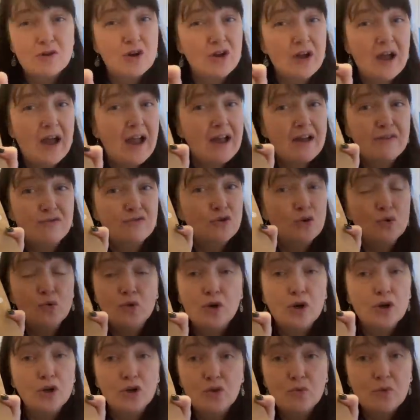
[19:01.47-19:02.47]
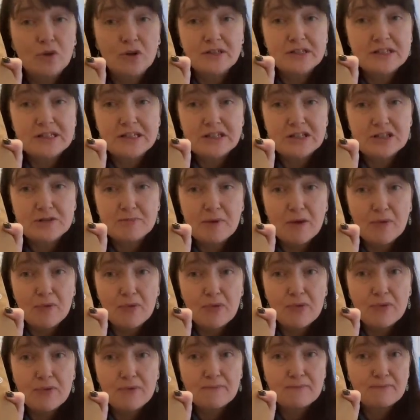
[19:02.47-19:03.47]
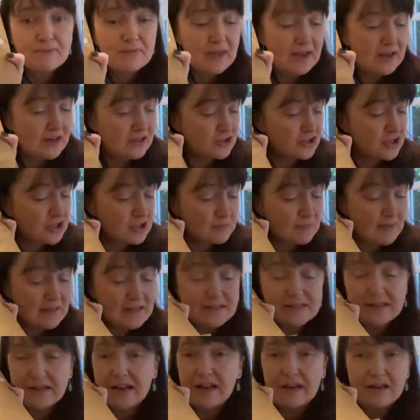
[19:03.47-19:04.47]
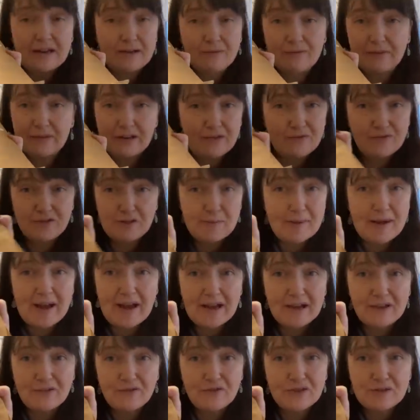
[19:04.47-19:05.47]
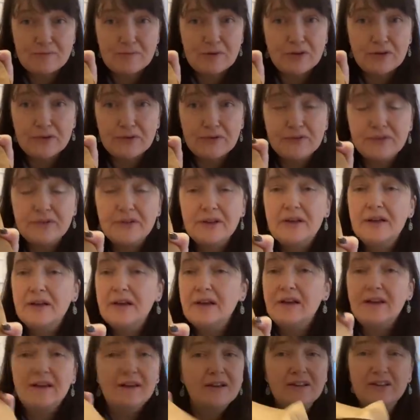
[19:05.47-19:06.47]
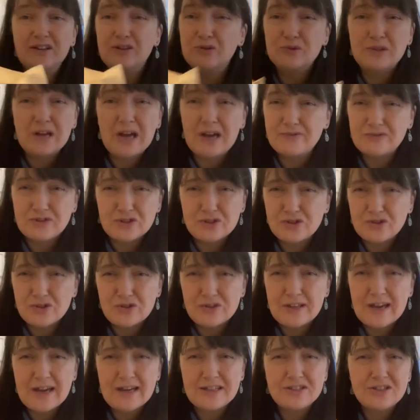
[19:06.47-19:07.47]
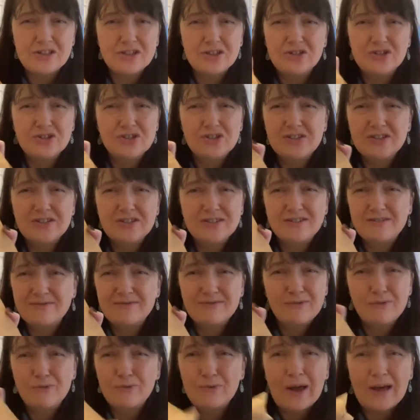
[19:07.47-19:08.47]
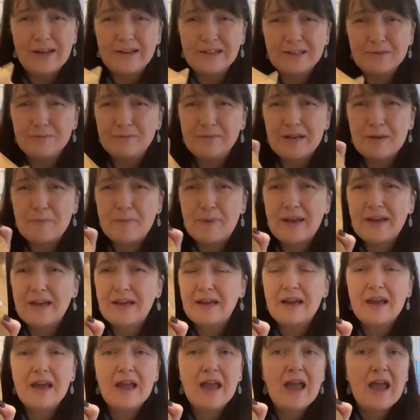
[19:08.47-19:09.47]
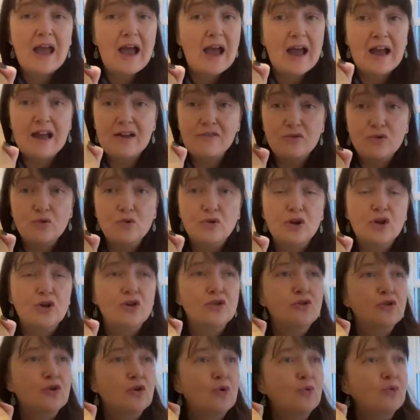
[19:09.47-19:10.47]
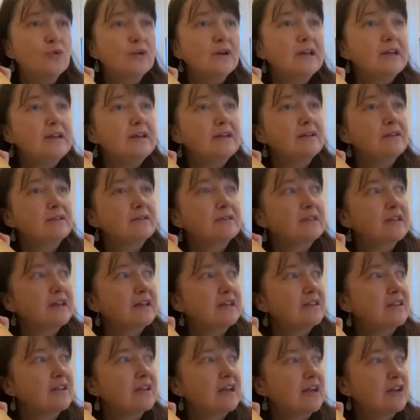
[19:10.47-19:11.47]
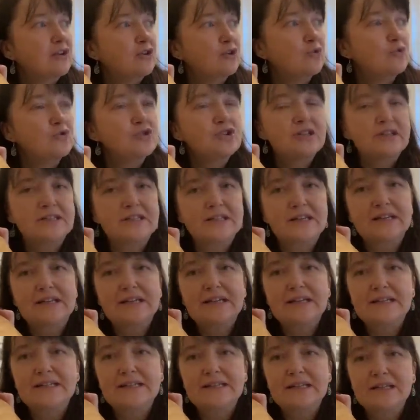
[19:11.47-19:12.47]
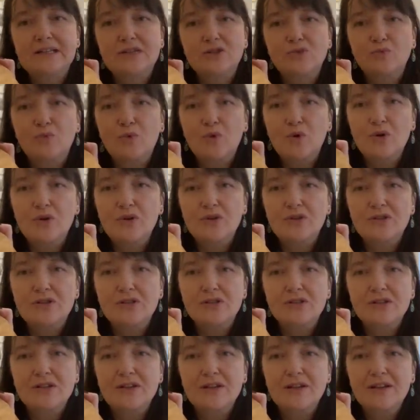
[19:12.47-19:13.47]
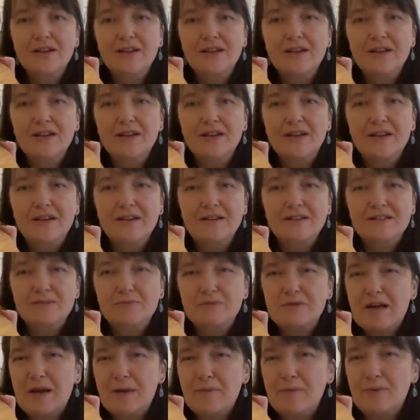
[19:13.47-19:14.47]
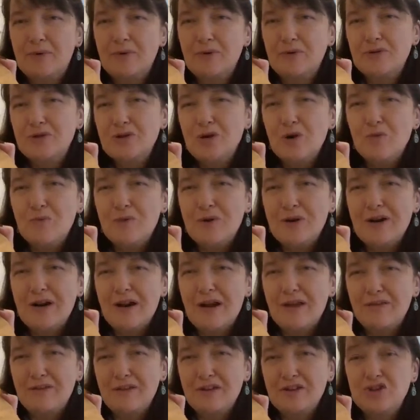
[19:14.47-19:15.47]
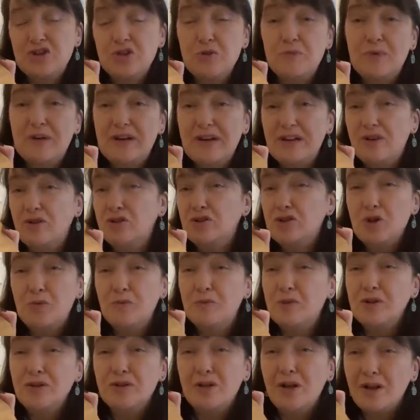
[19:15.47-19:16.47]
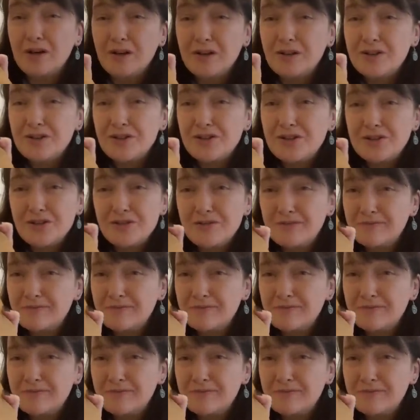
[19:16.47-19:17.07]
I have no clue what's in each month, and it just means that I left the bag for the month. You don't have to do that, you can just randomly pick. I have no clue. The only thing that I know she did is that towards September, October, I think she put in autumnal colours.